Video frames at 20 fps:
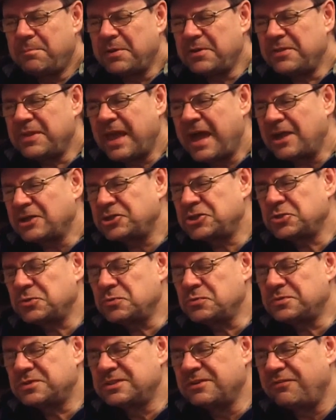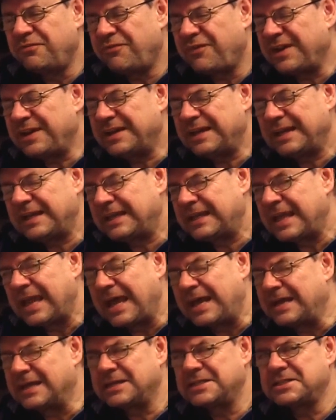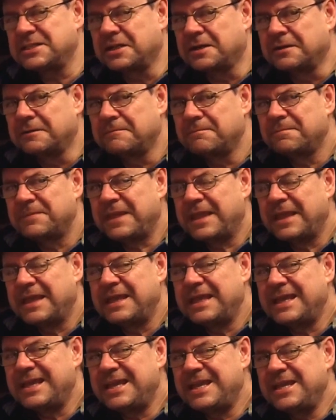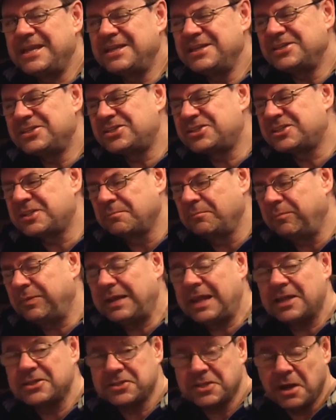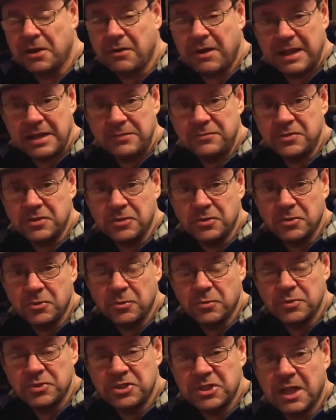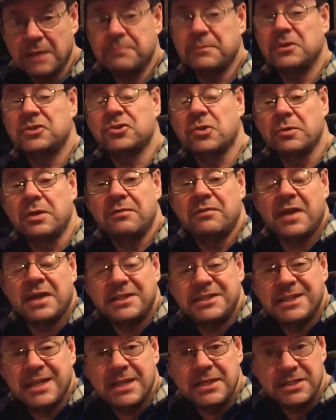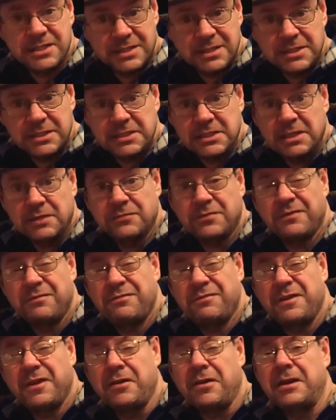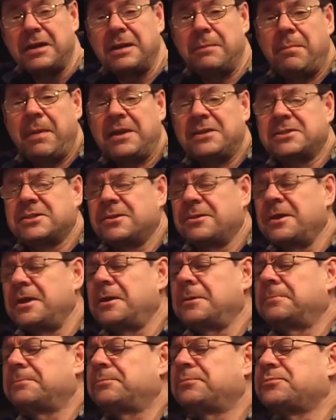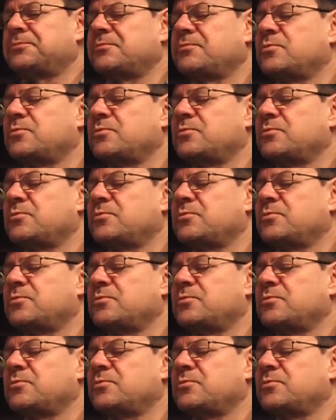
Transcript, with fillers: But the actual defining character, it simply hasn't arrived in the nose yet. So I'll give it a taste and see if I fare any better there.